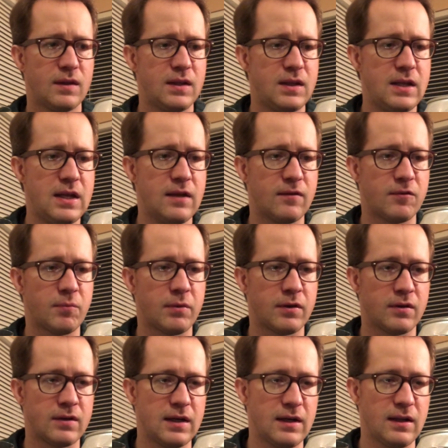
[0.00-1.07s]
yeast, but
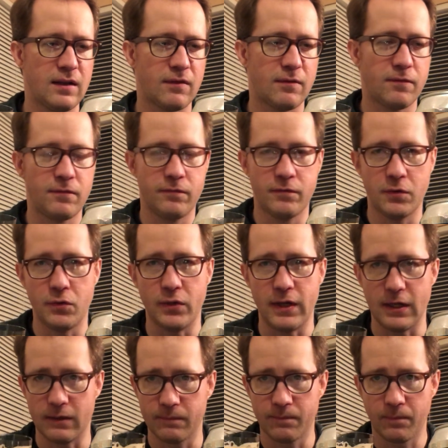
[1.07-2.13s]
they're not as
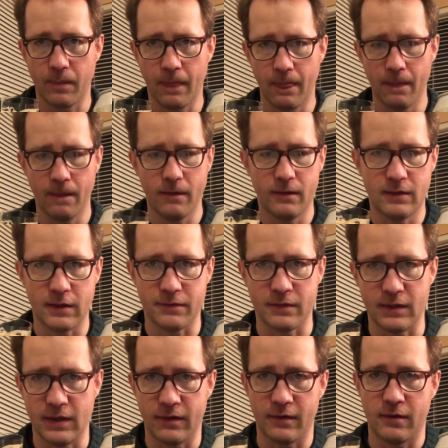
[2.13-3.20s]
fruity,
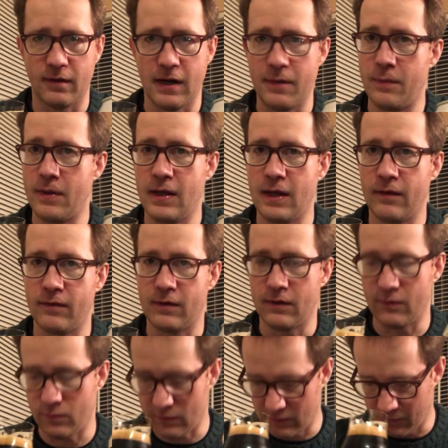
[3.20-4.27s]
definitely, as their IPAs and
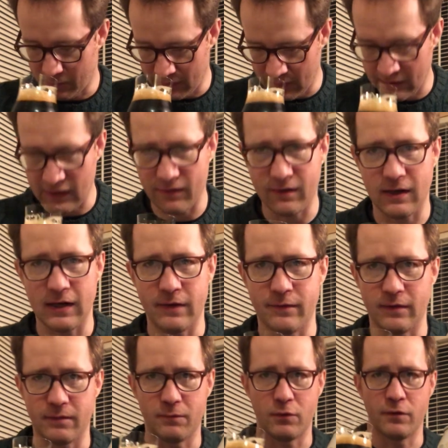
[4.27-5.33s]
other ones. But this has kind of
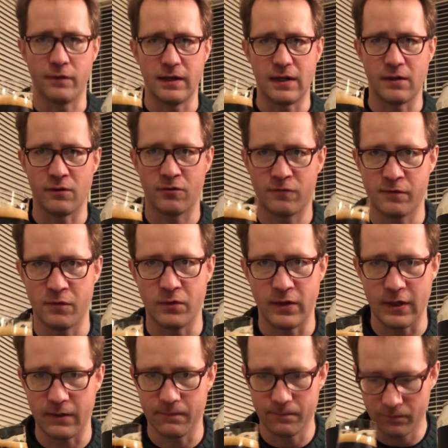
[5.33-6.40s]
a more of an English
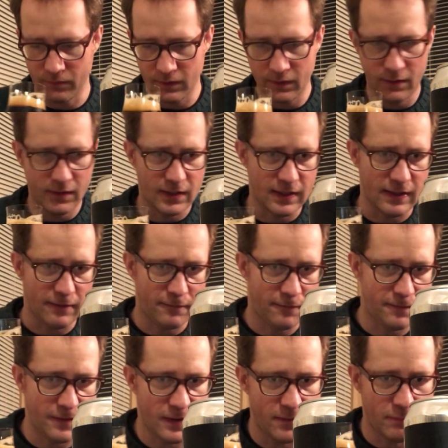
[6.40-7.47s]
fruity, yeah, that
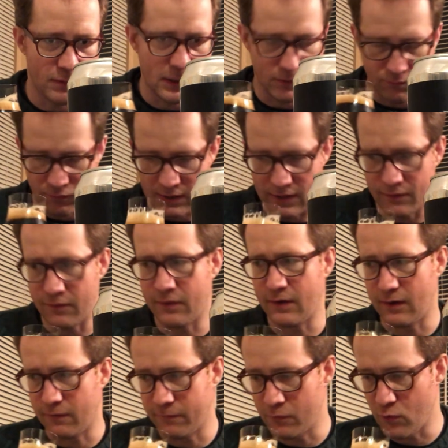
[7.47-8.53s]
fig, brown bread
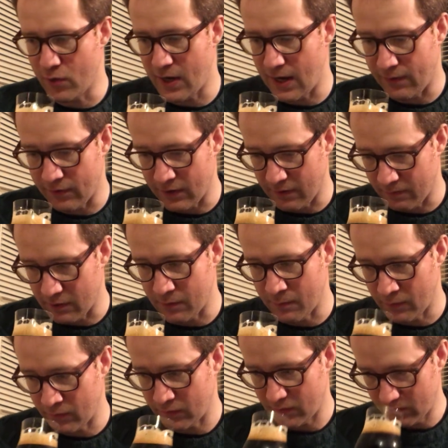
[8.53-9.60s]
thing, fruitcake thing
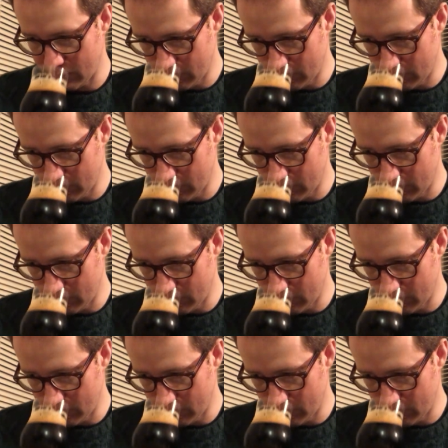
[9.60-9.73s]
almost.